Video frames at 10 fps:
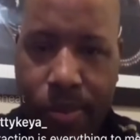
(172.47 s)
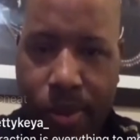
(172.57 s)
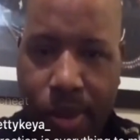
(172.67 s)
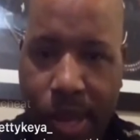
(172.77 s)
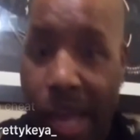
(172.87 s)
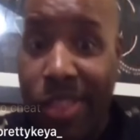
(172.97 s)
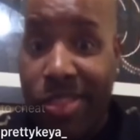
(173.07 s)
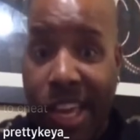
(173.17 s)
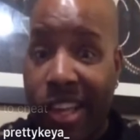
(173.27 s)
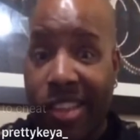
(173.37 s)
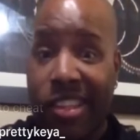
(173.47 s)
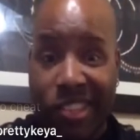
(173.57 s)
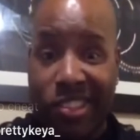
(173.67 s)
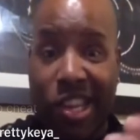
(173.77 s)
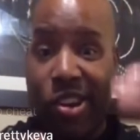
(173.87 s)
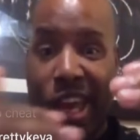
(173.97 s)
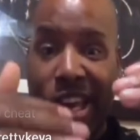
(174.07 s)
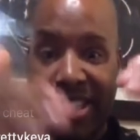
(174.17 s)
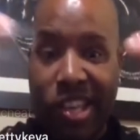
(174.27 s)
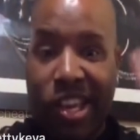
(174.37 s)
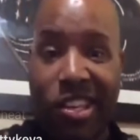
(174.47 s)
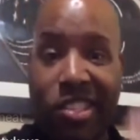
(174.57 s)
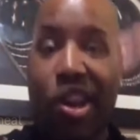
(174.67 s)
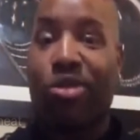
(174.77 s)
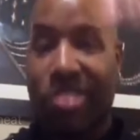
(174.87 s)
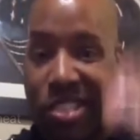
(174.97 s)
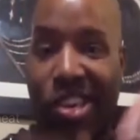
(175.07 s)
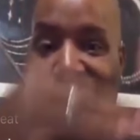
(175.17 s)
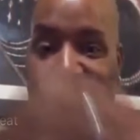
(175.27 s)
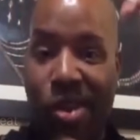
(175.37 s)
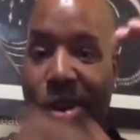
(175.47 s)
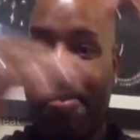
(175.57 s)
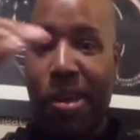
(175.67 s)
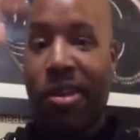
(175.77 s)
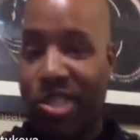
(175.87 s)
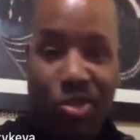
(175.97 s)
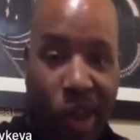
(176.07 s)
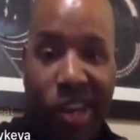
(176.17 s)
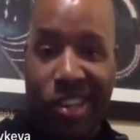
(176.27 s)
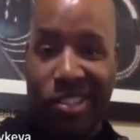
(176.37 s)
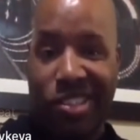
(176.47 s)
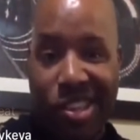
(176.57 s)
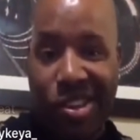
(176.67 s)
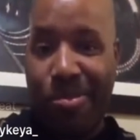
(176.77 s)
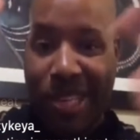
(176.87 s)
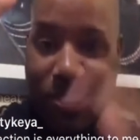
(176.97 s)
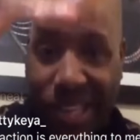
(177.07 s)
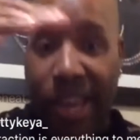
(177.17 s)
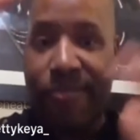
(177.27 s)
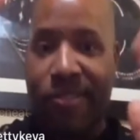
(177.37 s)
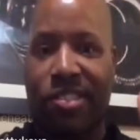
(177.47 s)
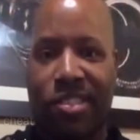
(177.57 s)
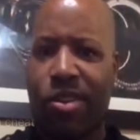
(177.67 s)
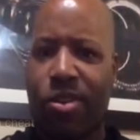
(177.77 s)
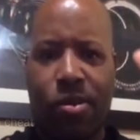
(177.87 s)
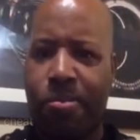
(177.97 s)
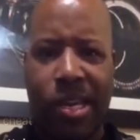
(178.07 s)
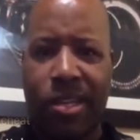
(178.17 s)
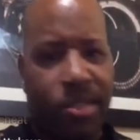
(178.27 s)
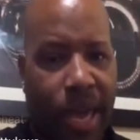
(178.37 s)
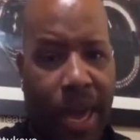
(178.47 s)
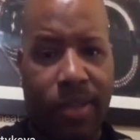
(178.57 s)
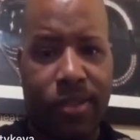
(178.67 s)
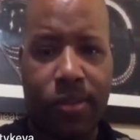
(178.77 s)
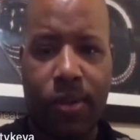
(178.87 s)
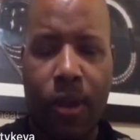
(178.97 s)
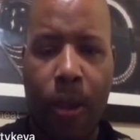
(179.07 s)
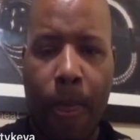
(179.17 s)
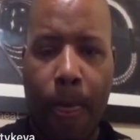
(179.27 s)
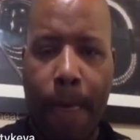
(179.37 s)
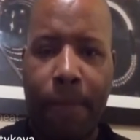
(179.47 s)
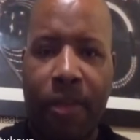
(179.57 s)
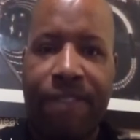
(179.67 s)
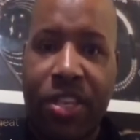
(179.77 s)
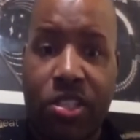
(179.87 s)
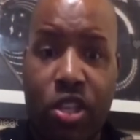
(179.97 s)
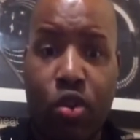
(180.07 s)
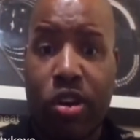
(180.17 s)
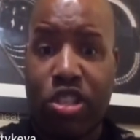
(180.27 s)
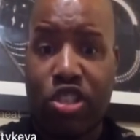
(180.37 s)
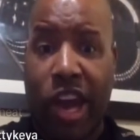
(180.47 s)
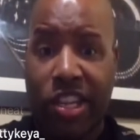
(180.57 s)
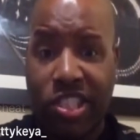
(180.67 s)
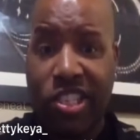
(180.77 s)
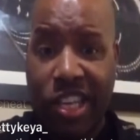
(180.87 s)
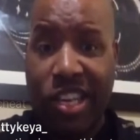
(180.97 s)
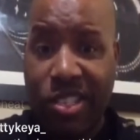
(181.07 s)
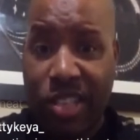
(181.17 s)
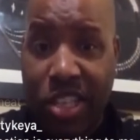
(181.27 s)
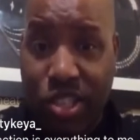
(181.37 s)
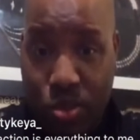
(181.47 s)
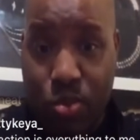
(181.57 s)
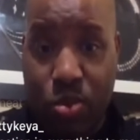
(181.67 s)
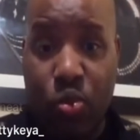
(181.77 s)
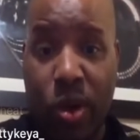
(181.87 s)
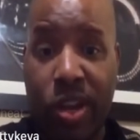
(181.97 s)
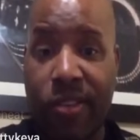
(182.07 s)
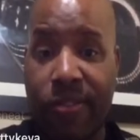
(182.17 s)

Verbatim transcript: and think that the staircase is going to still be straight and still be safe and still be intact. Physical attraction is, is, is one of the